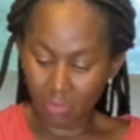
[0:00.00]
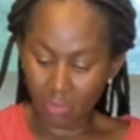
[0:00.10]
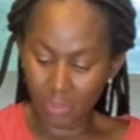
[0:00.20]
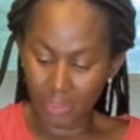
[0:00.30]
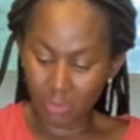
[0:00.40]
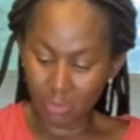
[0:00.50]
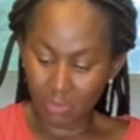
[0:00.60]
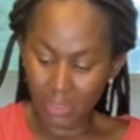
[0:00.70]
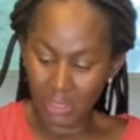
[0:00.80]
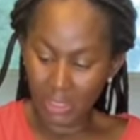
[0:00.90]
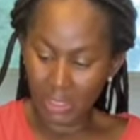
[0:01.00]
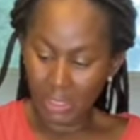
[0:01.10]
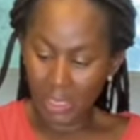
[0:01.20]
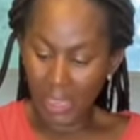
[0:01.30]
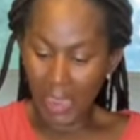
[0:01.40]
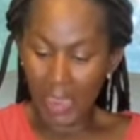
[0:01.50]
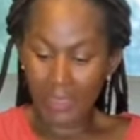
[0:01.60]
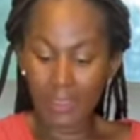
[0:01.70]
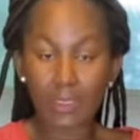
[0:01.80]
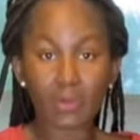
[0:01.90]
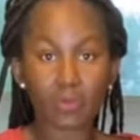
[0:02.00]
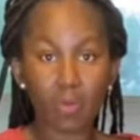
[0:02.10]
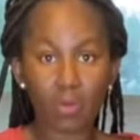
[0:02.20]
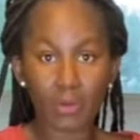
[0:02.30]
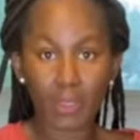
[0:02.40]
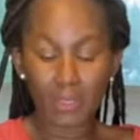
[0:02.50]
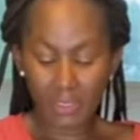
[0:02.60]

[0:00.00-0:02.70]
want it to be. I add a little water.